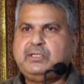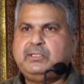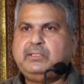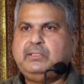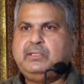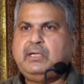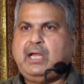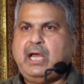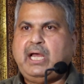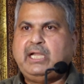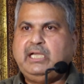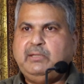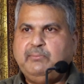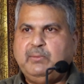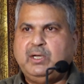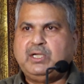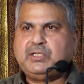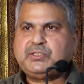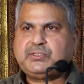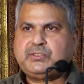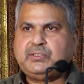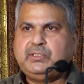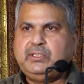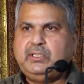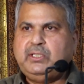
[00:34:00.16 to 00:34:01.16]
and
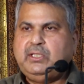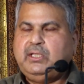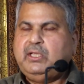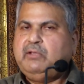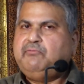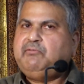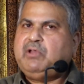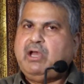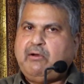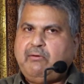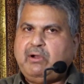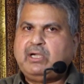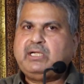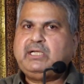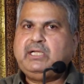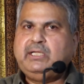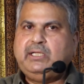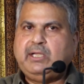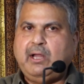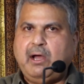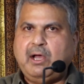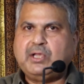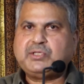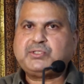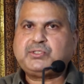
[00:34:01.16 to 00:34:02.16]
animals, we have already
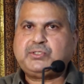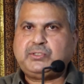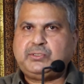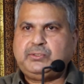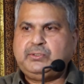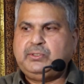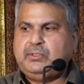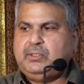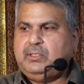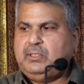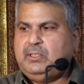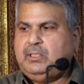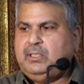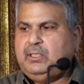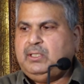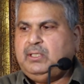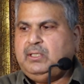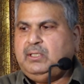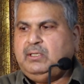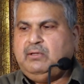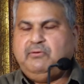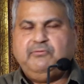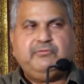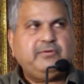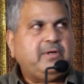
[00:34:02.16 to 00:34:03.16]
lost
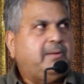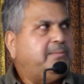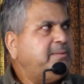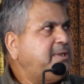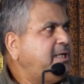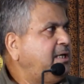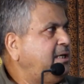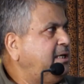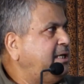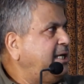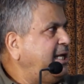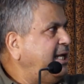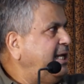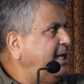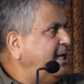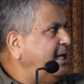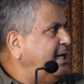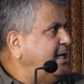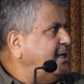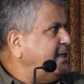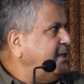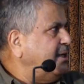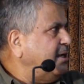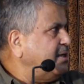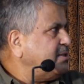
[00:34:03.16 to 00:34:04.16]
from the gray
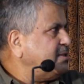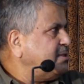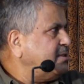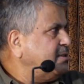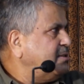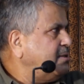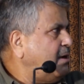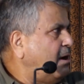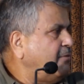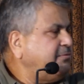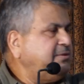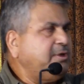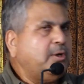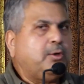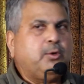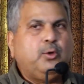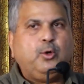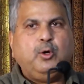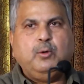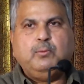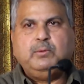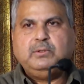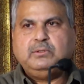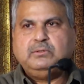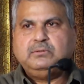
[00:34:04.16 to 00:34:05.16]
areas of the
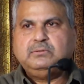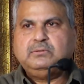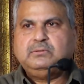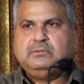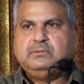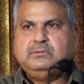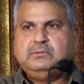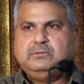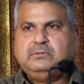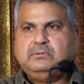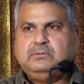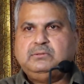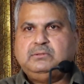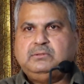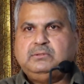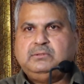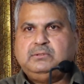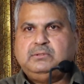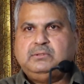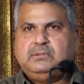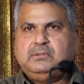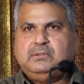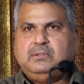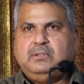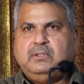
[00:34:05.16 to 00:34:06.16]
globe.
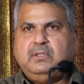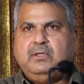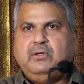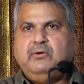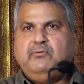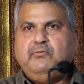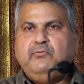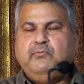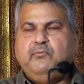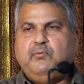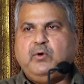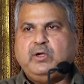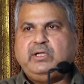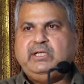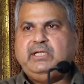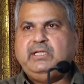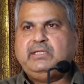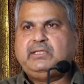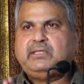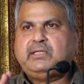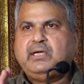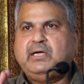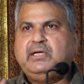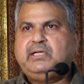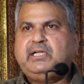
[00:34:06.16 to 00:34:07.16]

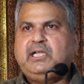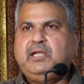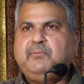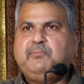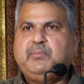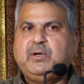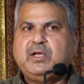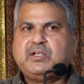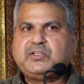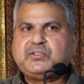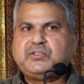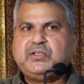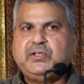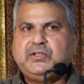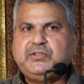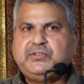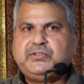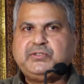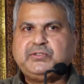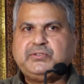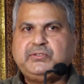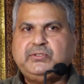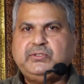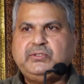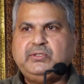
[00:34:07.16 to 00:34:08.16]
Only
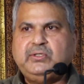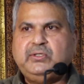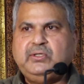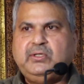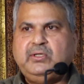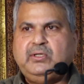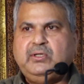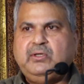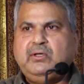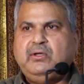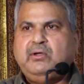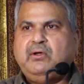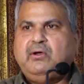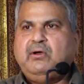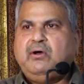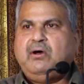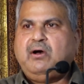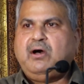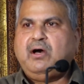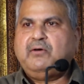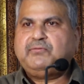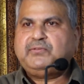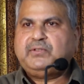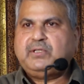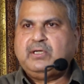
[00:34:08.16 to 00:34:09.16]

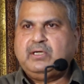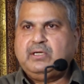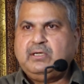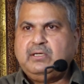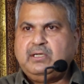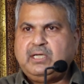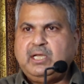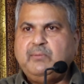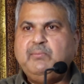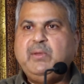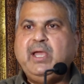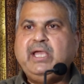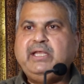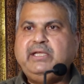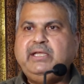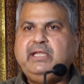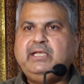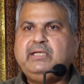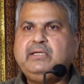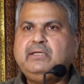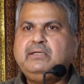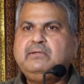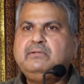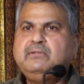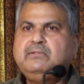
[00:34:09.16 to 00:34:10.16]
30% of the
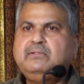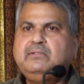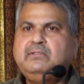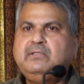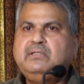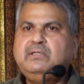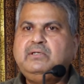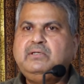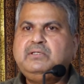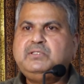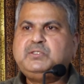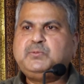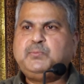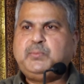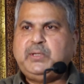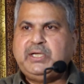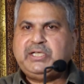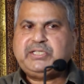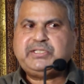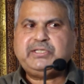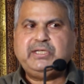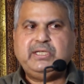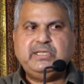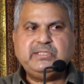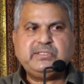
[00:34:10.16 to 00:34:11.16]
remaining
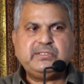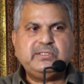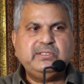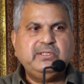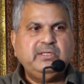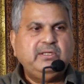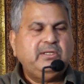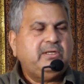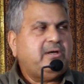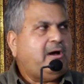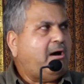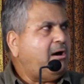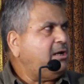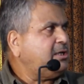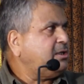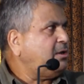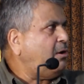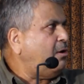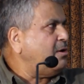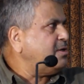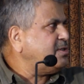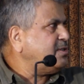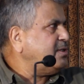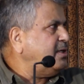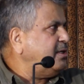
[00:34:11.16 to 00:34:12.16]
species are
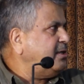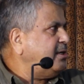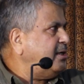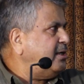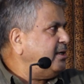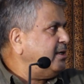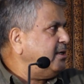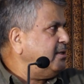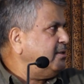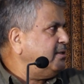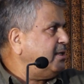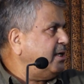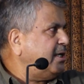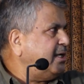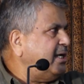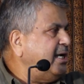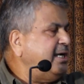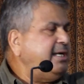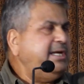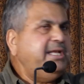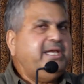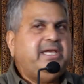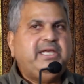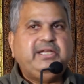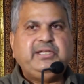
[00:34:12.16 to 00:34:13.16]
concentrated in the
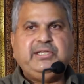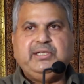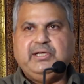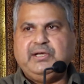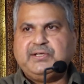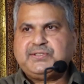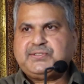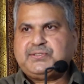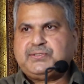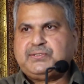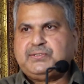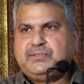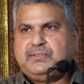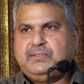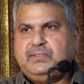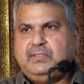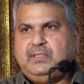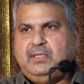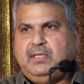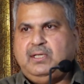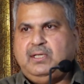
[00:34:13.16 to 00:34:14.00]
red areas.